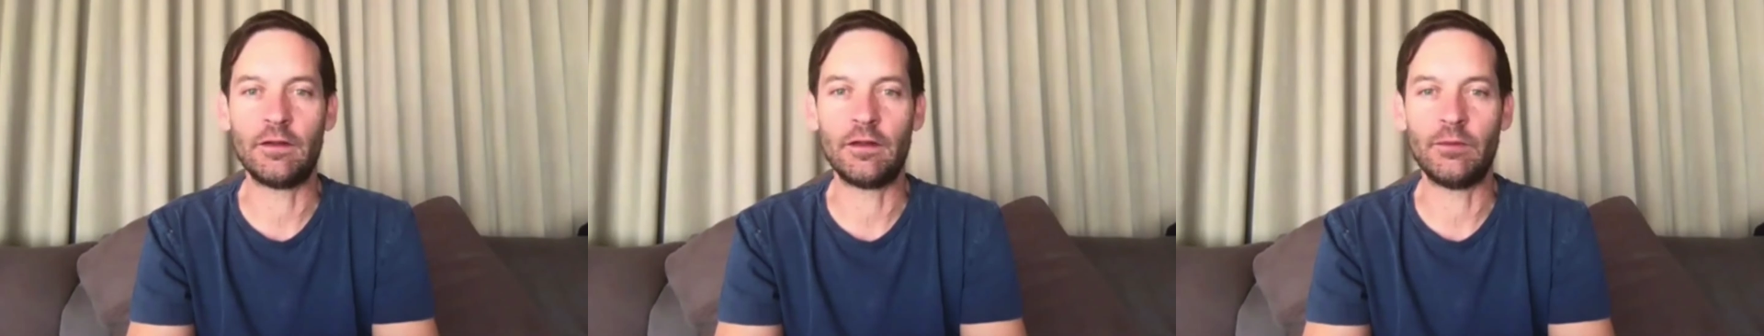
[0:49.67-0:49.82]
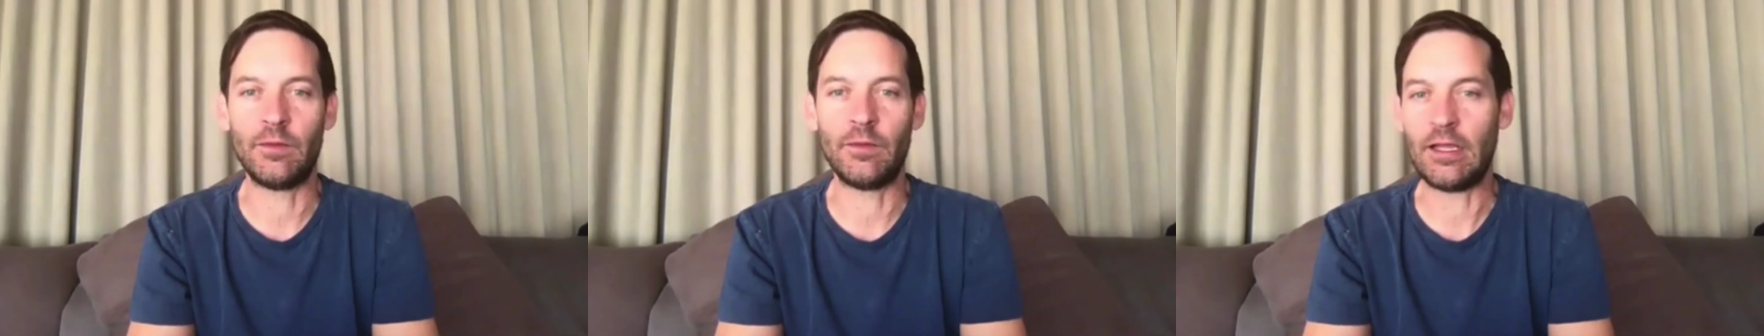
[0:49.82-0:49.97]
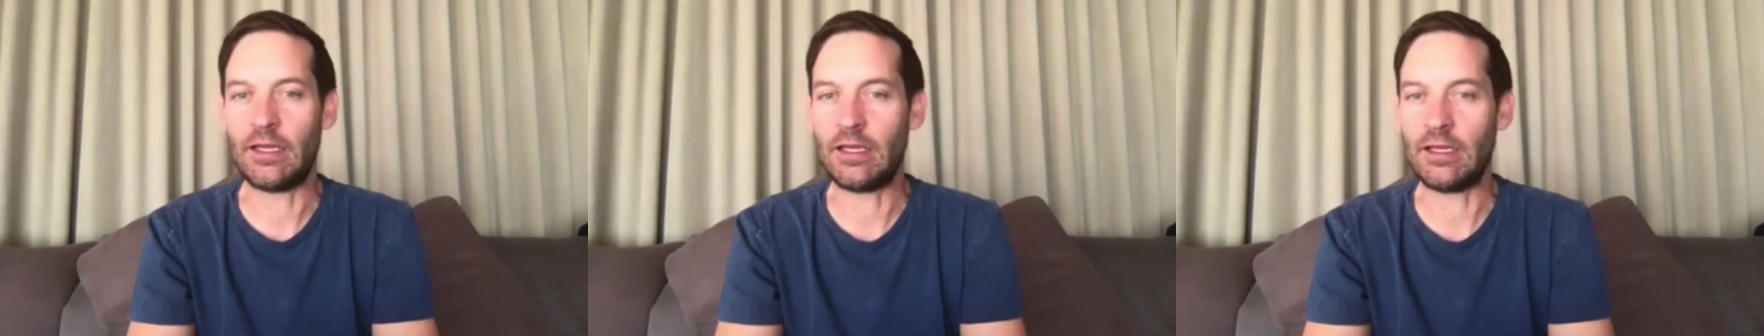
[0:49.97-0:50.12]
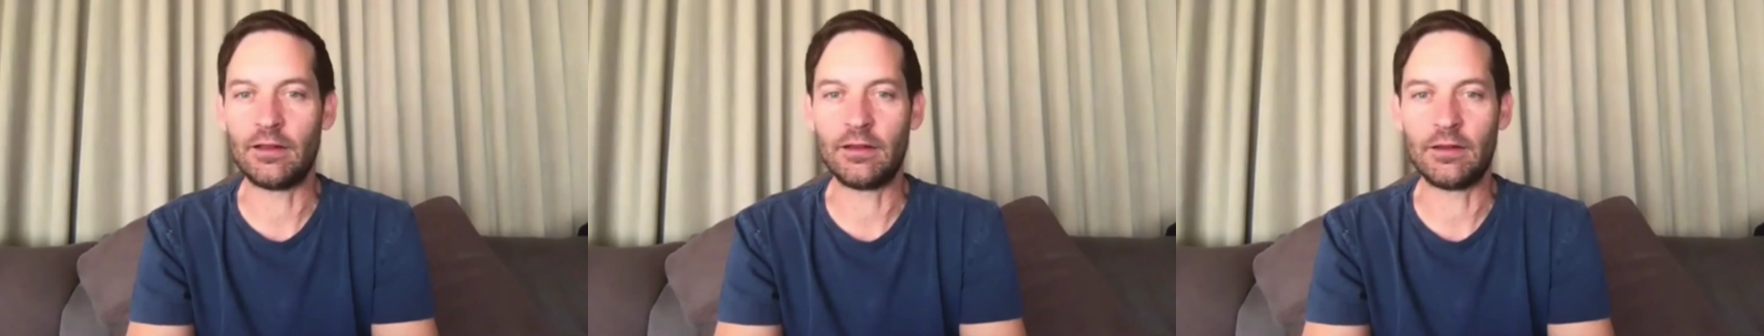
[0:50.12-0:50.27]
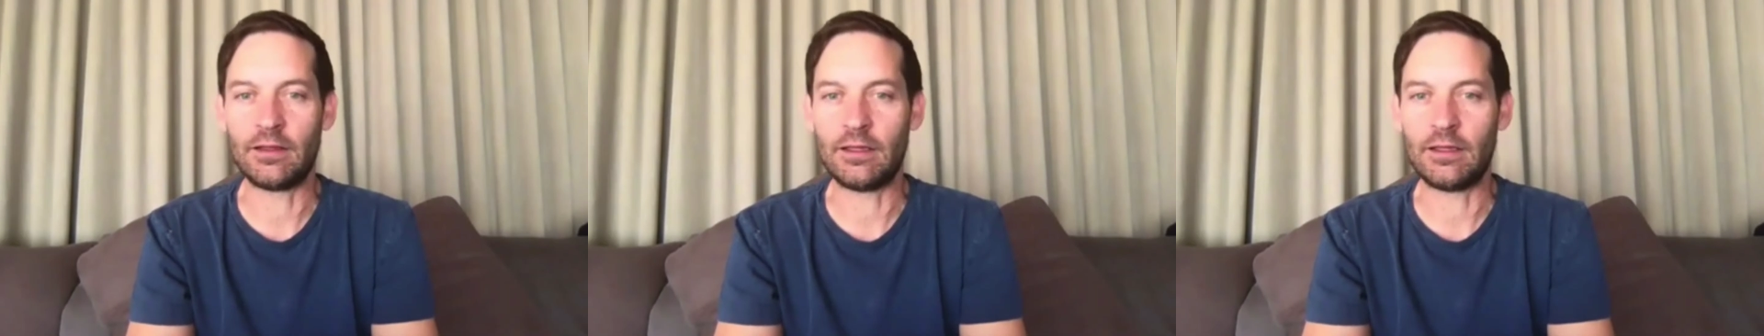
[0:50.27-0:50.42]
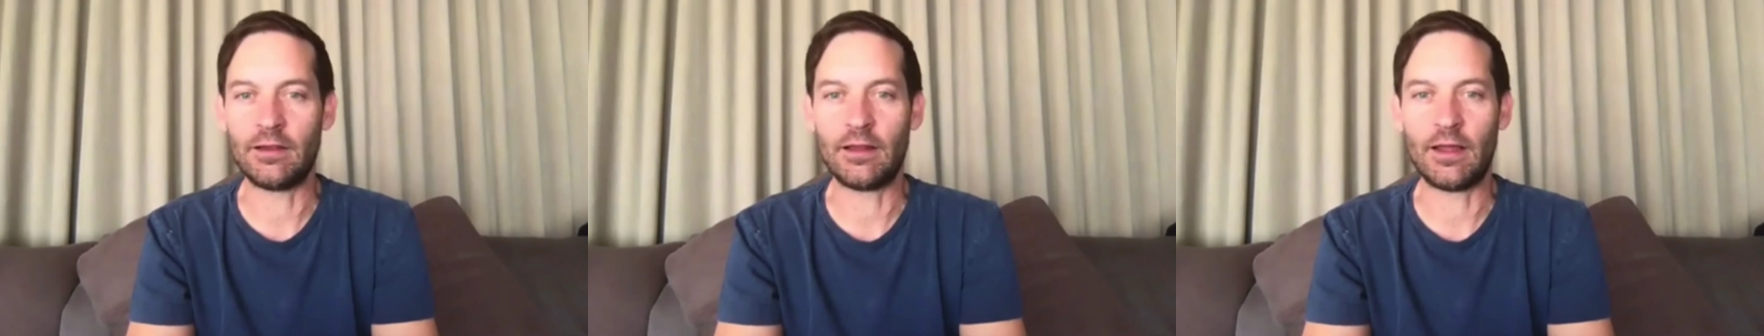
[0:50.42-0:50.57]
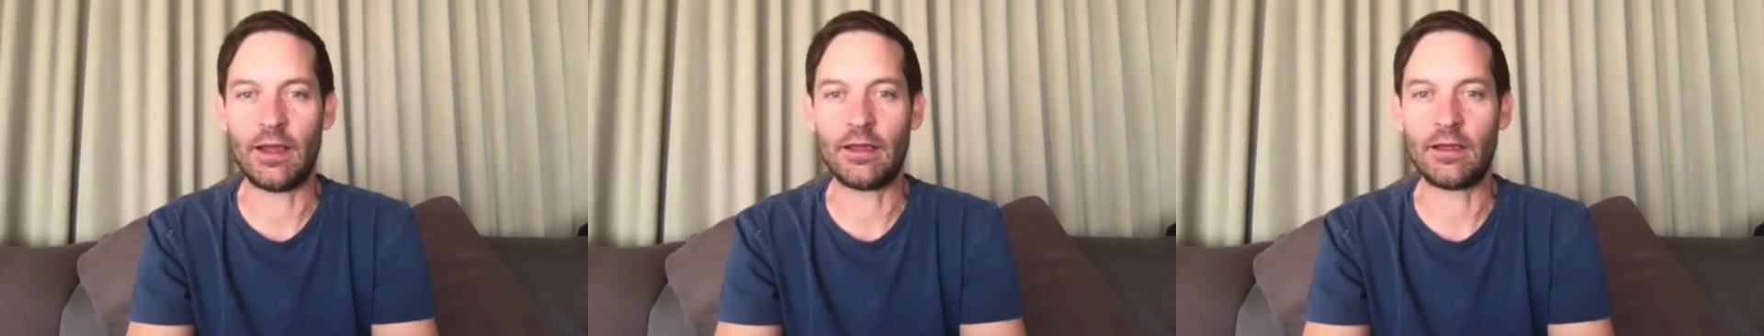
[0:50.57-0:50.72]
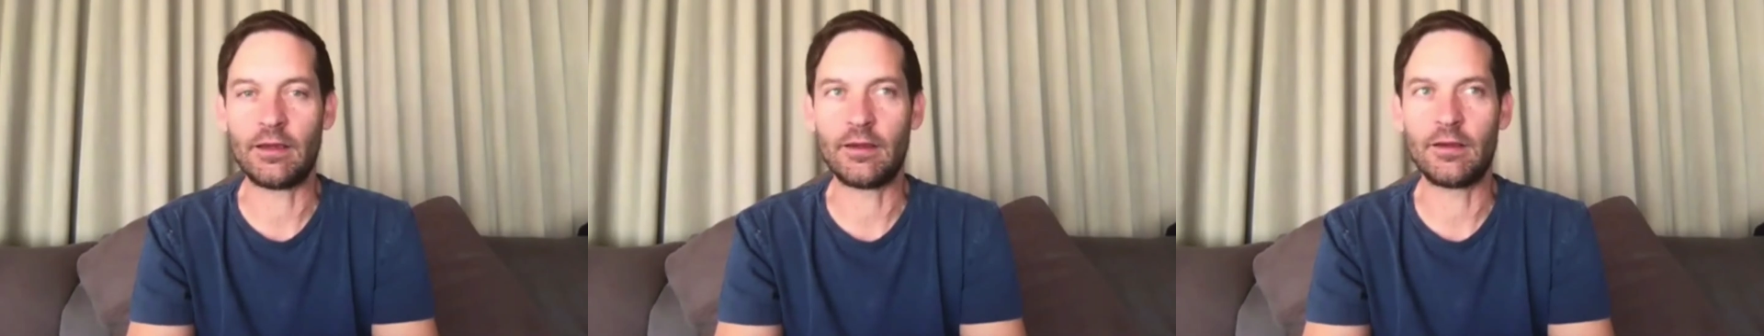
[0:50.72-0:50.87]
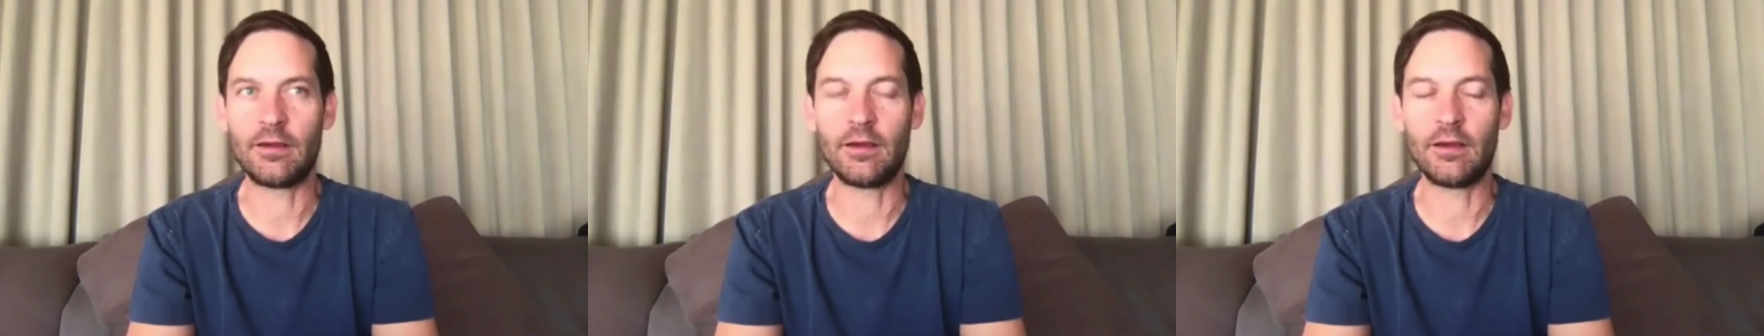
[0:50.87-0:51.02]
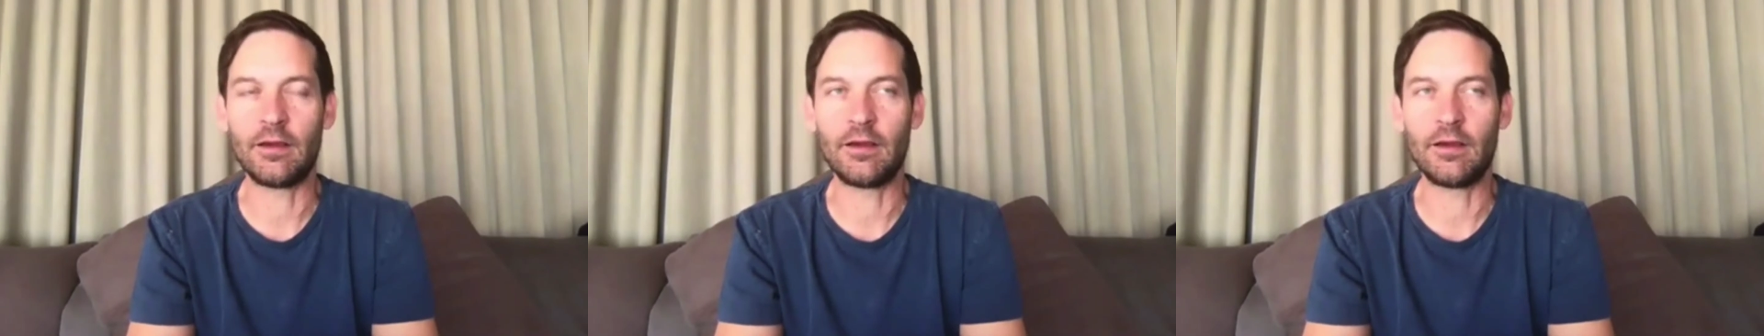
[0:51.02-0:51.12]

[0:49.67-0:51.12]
immediately. Like